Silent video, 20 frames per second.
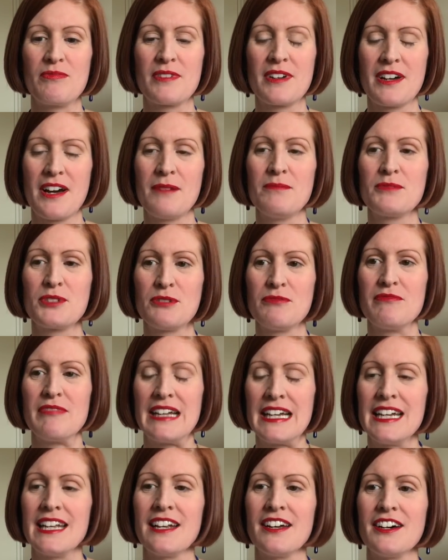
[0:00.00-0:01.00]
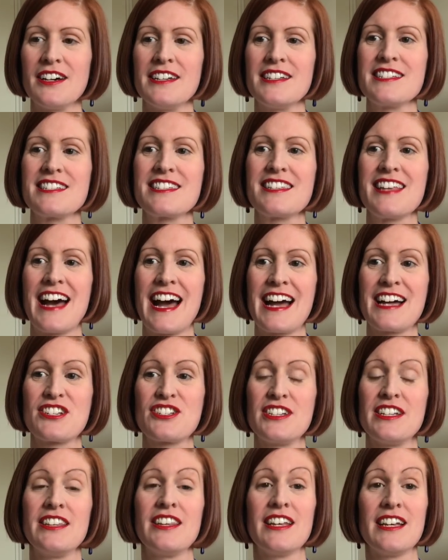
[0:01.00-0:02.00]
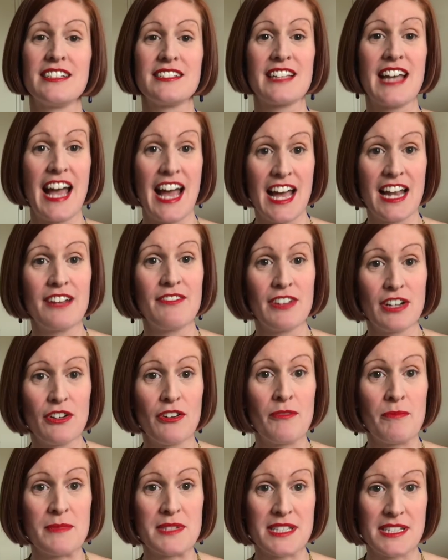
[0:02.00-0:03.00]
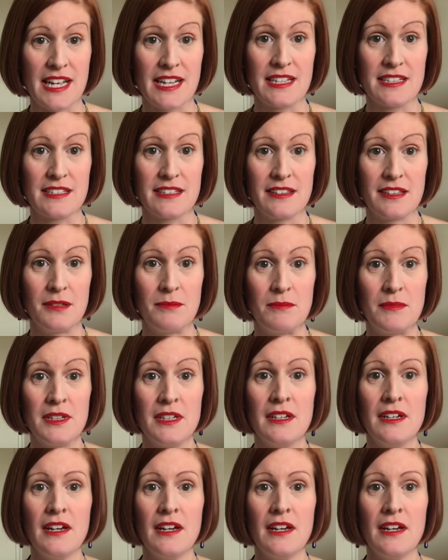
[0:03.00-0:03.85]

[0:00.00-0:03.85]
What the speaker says: come to realise that actually there's a hell of a lot of mistakes in them.